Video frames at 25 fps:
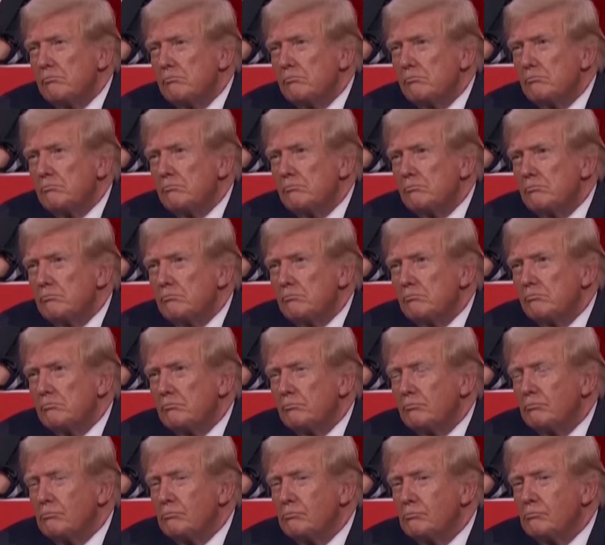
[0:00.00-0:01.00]

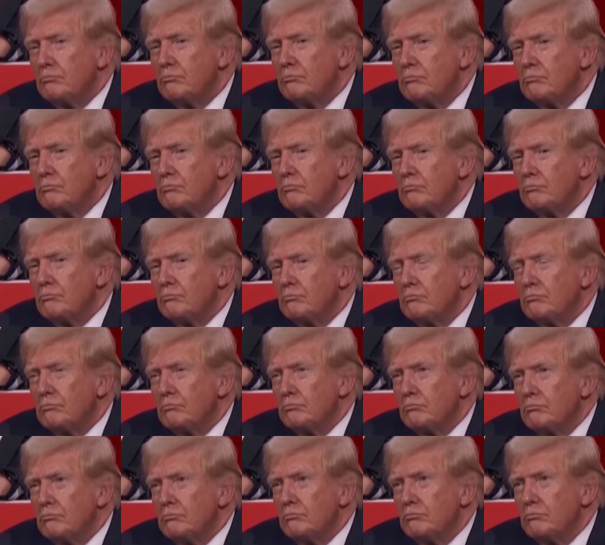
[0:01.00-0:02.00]

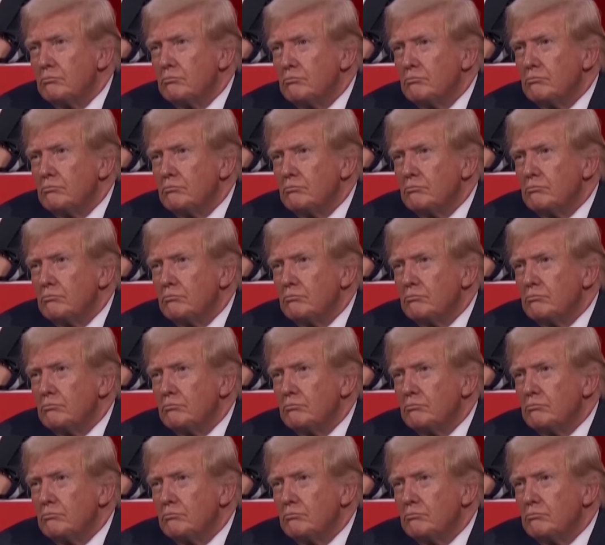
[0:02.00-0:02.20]
(not speaking)